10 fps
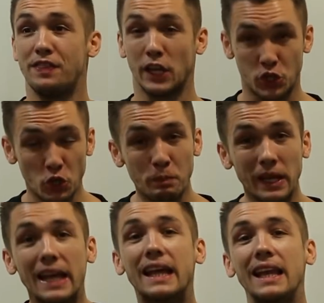There should
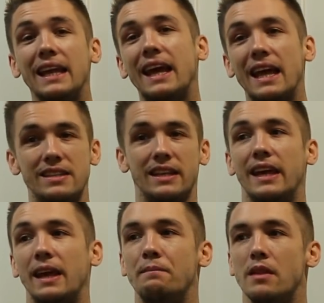be a clear ending
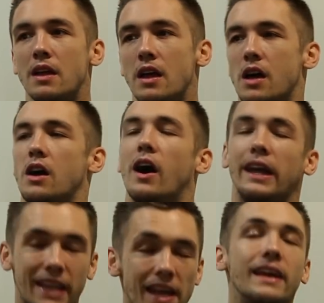here. I
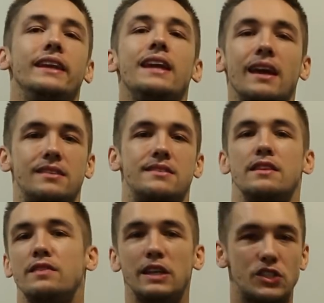get it, yes,
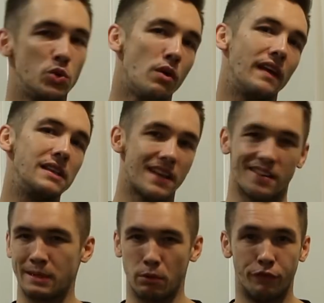these two are
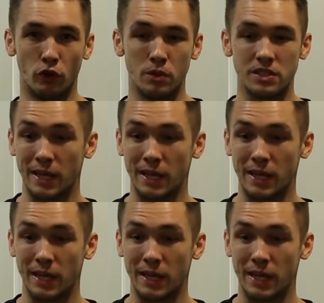fantastic performers.